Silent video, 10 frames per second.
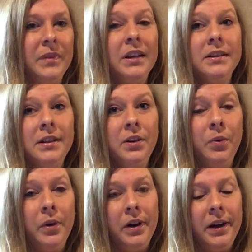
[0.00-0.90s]
continue
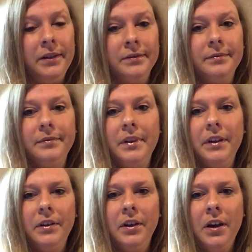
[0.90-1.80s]
working
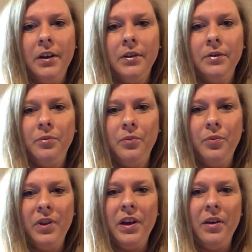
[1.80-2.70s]

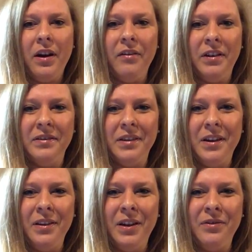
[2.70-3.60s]
without having
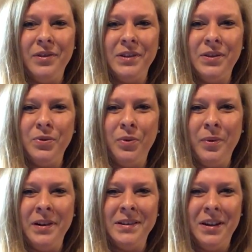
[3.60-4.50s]
a lot of residual
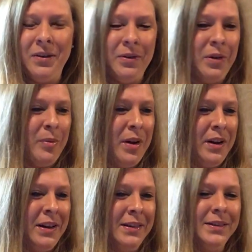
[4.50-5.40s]
wear and tear on their
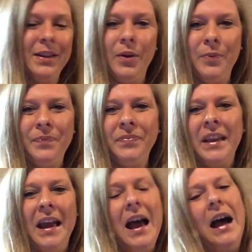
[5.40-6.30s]
feet. So
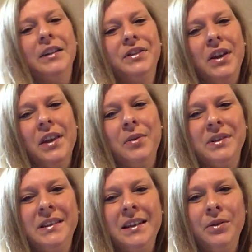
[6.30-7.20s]
I just thought that
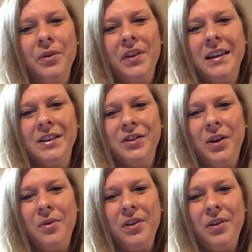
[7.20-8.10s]
was a neat little thing to
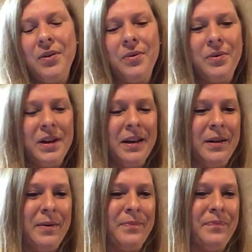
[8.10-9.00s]
share with you.
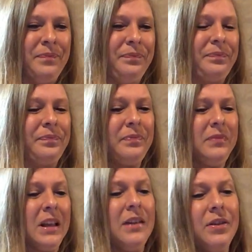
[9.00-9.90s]

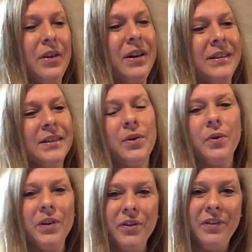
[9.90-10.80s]
There is a
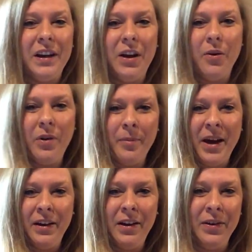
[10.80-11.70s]
cool little video
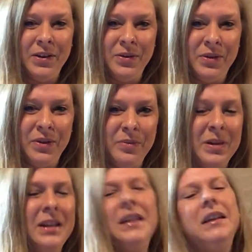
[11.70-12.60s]
about it on YouTube.
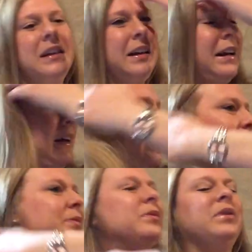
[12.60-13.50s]

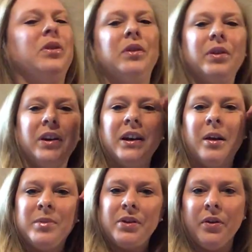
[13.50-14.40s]
You can look it
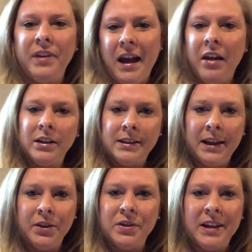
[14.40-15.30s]
up. It's called the
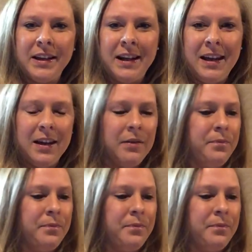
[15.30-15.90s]
Alexander Technique.